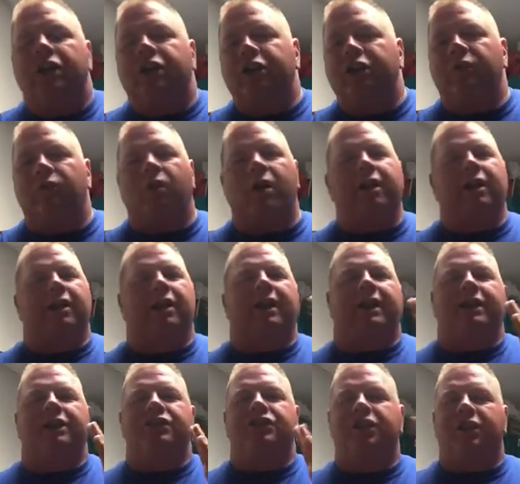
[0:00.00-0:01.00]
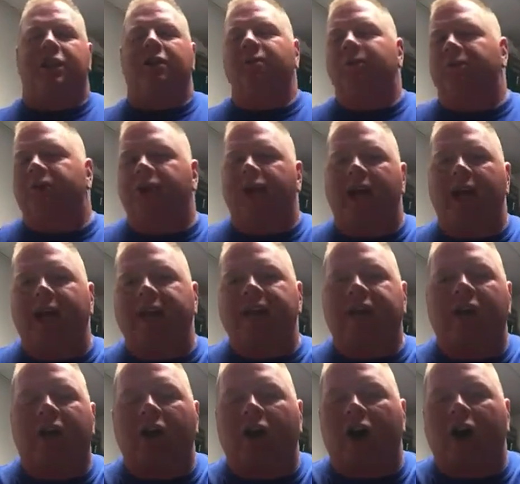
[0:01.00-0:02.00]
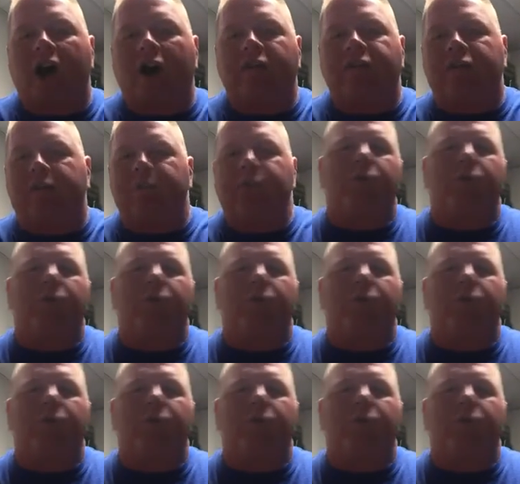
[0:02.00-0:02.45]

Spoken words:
You're running like a chicken with your head cut off. You're